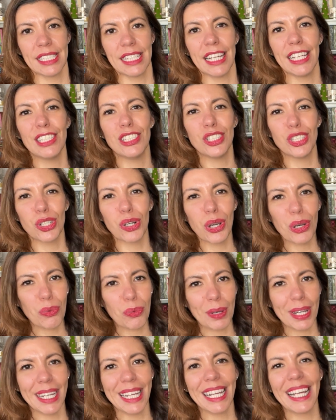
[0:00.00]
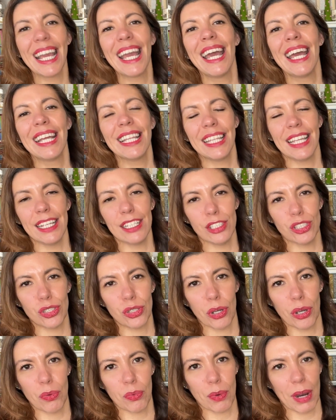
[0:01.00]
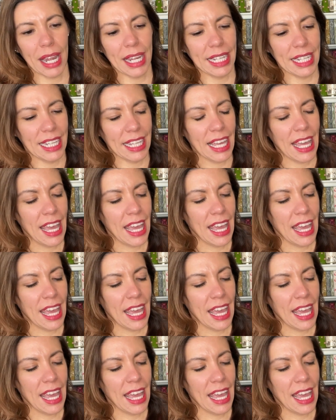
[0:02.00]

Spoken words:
They enjoy reading, they enjoy writing.